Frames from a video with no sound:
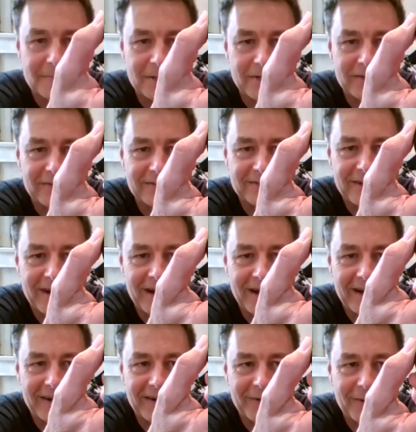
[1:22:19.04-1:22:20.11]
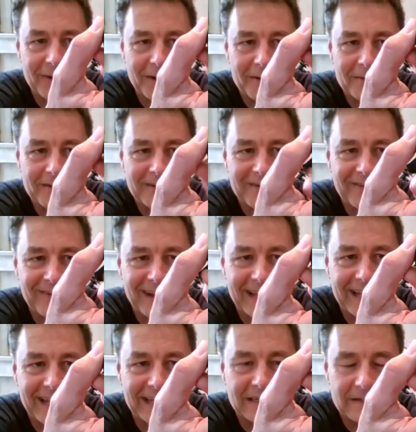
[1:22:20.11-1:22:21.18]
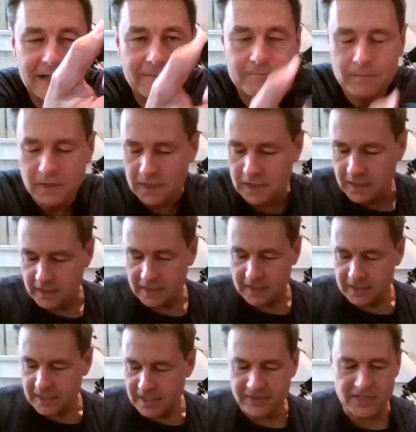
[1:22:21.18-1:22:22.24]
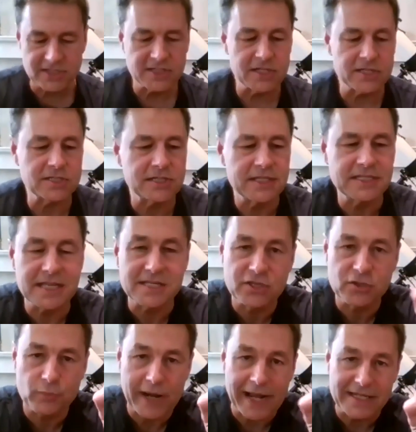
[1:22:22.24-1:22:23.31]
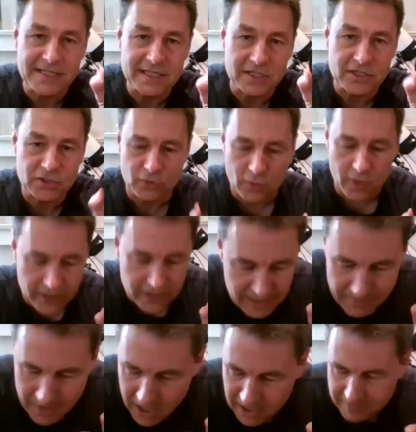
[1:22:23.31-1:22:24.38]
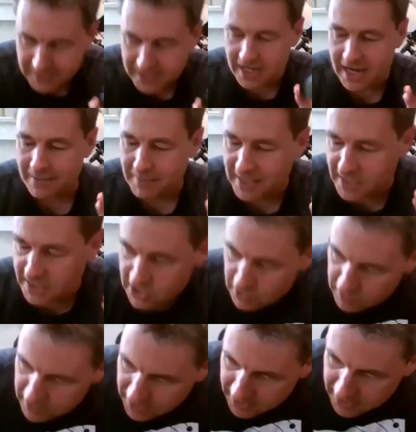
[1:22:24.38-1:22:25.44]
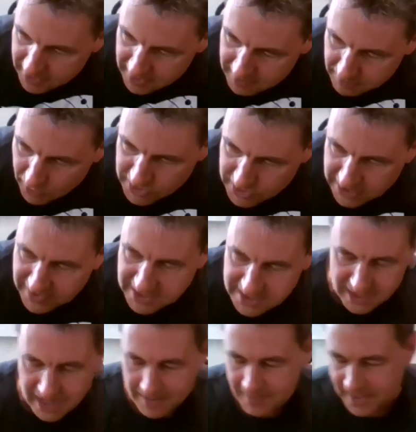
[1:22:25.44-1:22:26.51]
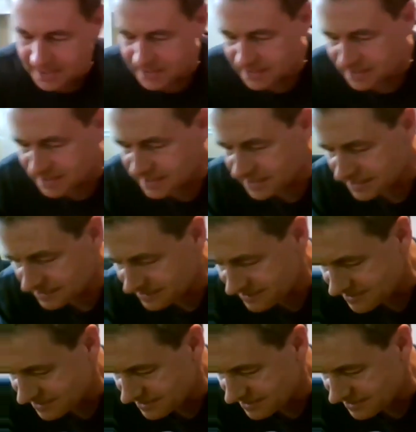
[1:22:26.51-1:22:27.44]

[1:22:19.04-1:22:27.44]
the moon dark or or light. Yeah. And this just this has threads that screw onto the bottom of the eyepiece. So most of these eyepieces